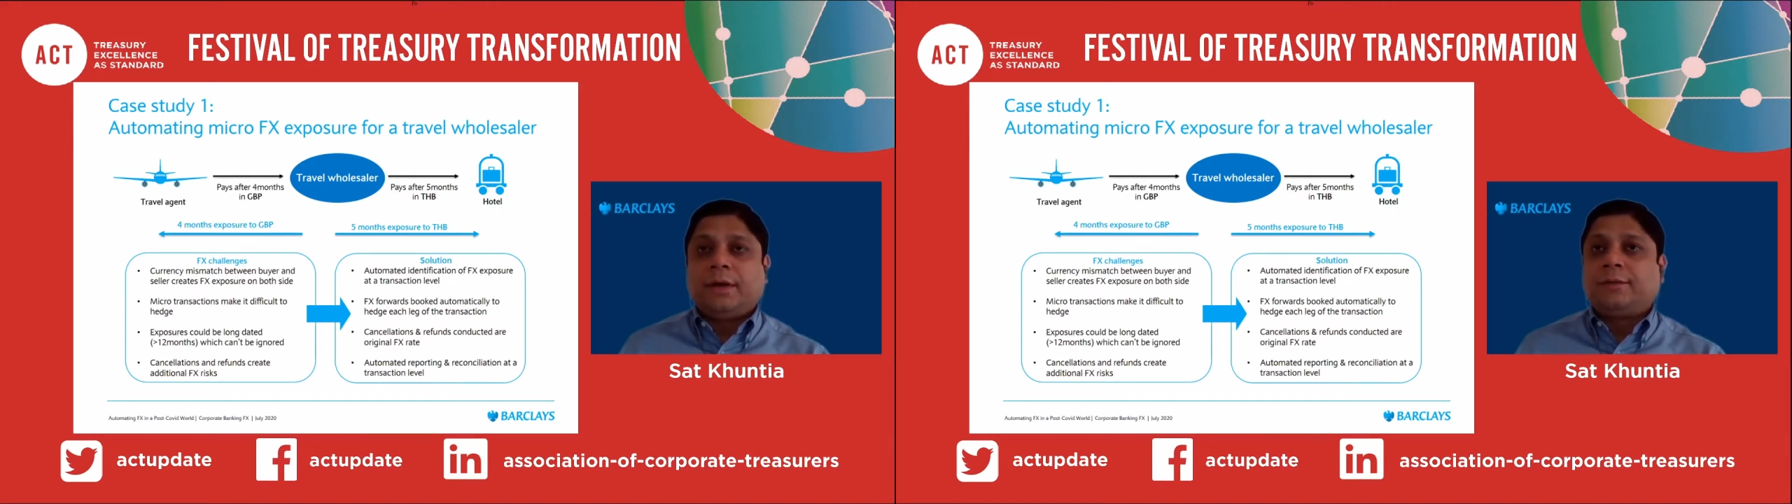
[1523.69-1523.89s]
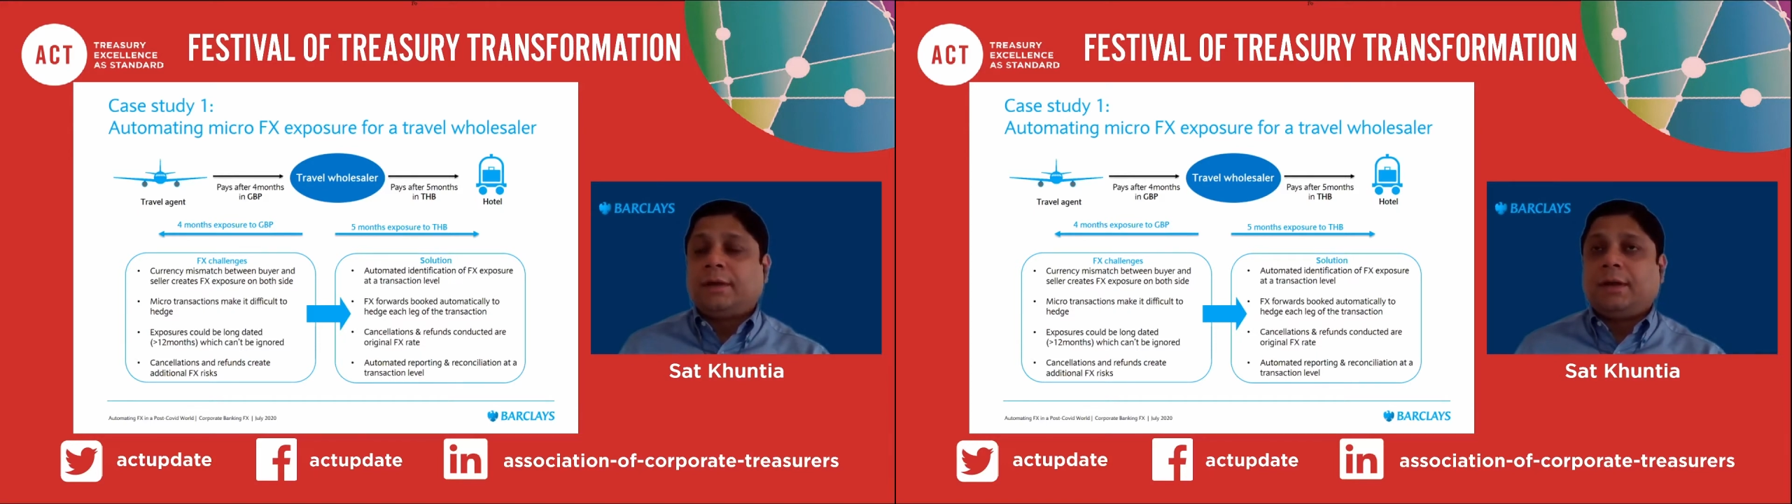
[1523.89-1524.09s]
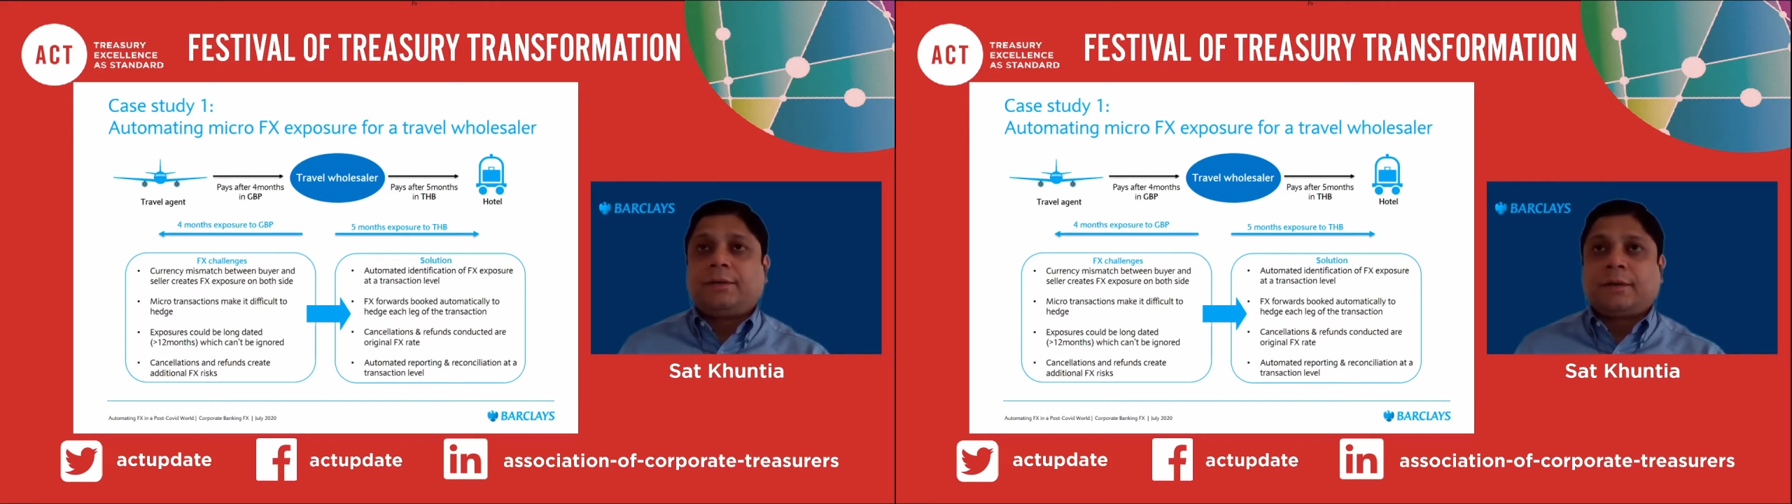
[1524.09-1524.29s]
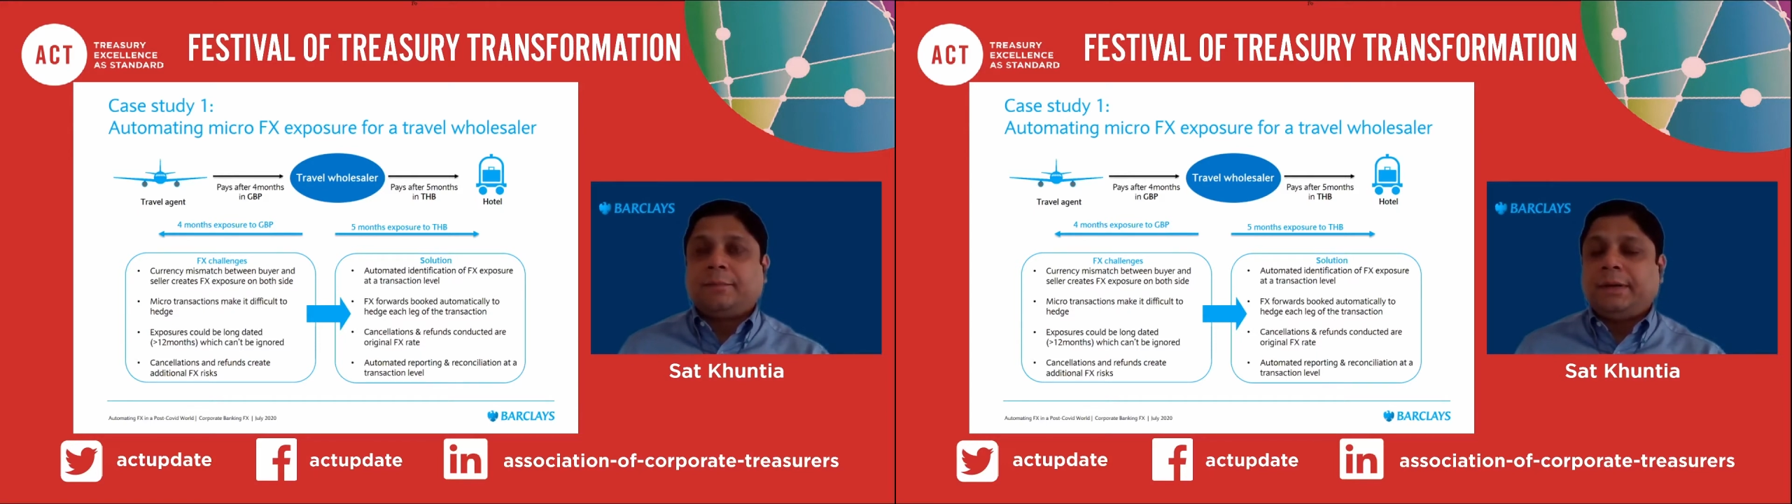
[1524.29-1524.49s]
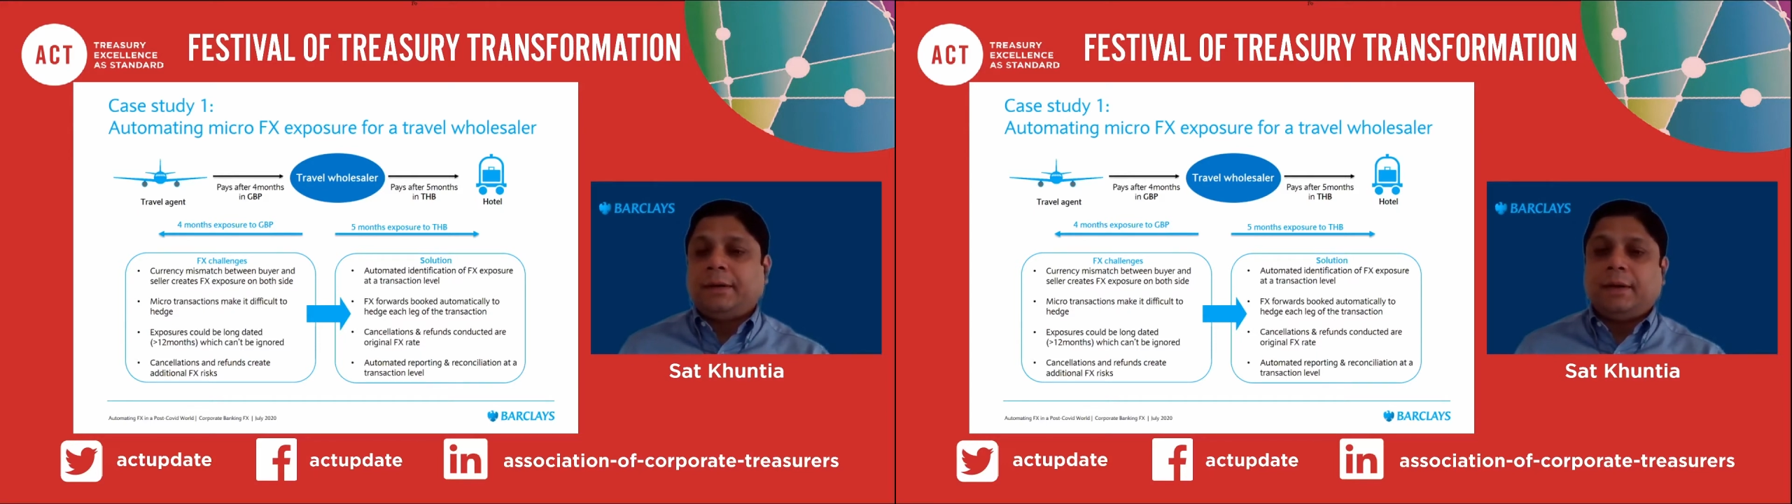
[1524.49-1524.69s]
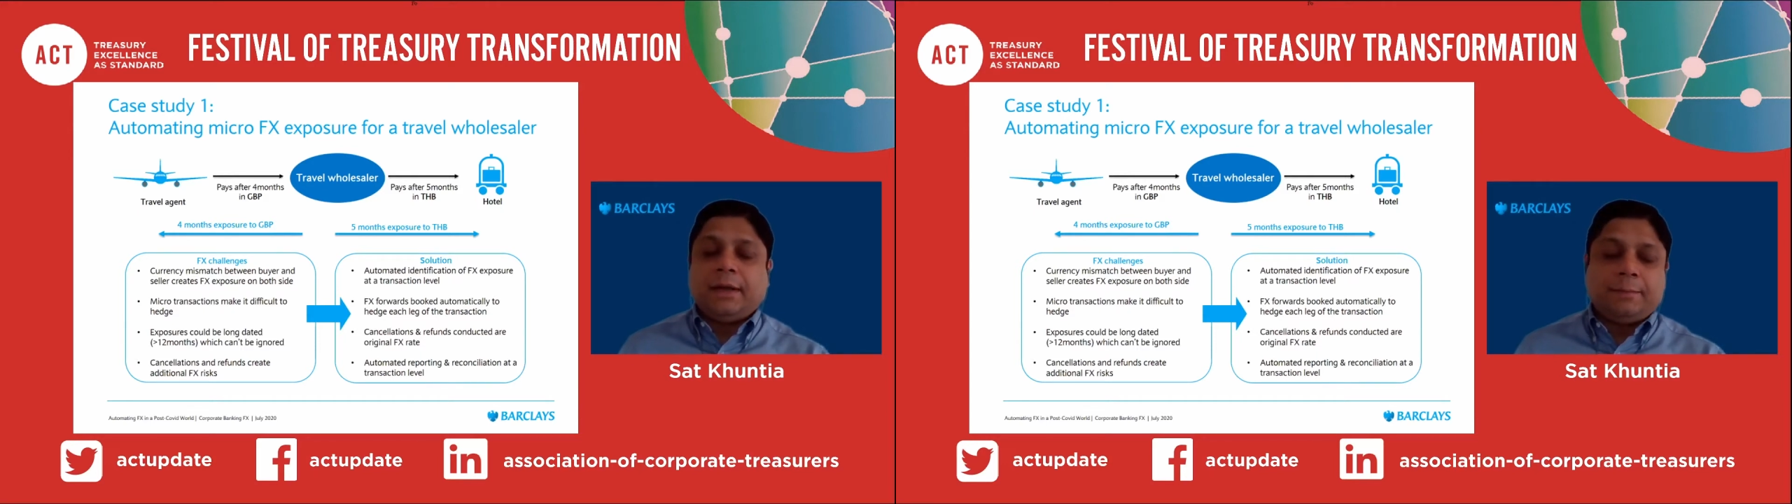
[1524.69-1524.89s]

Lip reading: it's a complete